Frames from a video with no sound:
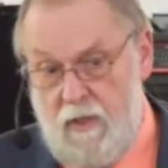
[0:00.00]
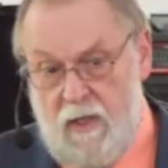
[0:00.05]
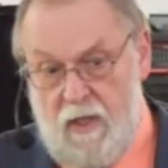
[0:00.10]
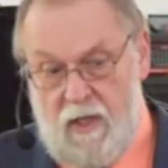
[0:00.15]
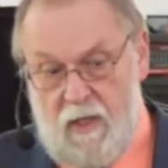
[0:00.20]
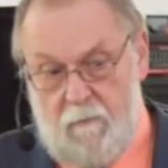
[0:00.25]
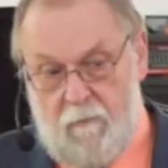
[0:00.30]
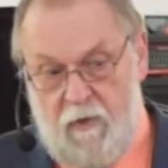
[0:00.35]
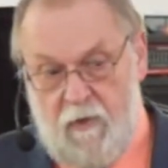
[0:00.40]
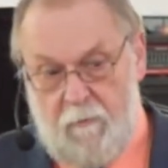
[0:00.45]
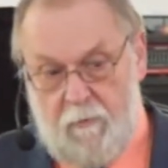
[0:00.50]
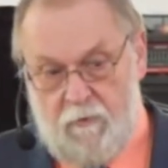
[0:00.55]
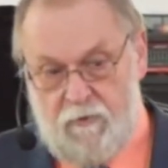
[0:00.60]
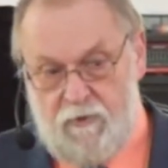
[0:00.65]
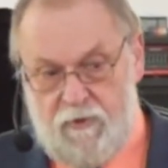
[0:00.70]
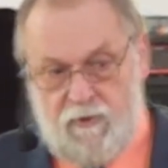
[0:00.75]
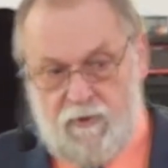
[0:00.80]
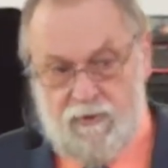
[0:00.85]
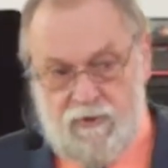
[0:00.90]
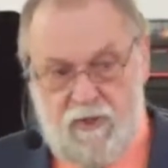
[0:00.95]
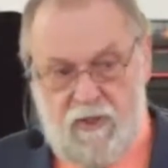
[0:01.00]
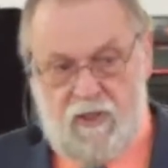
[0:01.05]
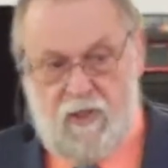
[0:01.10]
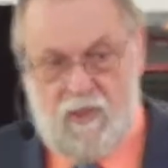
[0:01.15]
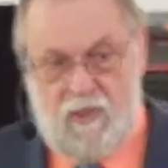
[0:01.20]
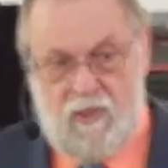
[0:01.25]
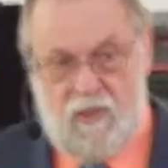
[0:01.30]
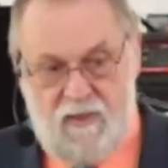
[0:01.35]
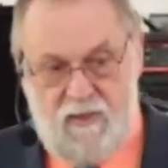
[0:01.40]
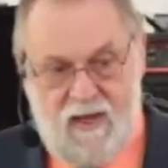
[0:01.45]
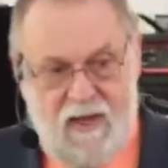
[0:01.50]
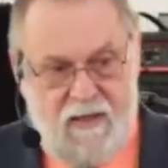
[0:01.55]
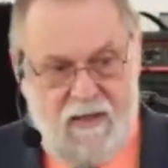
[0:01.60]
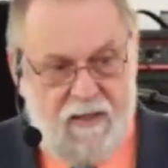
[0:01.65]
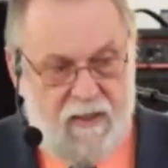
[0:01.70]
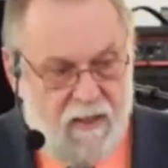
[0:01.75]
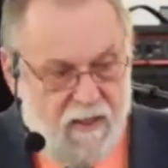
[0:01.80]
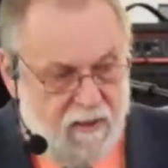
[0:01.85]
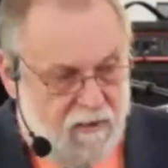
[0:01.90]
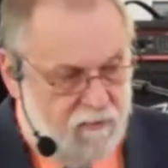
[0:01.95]
And people should see us
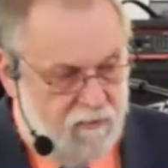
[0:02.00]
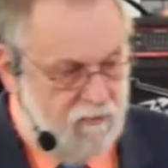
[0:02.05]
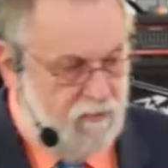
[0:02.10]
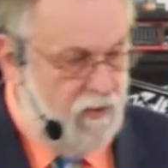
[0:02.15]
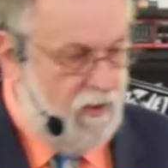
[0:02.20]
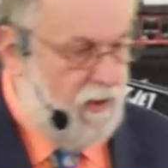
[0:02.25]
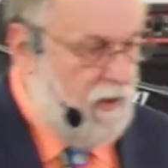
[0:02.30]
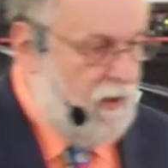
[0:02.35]
not as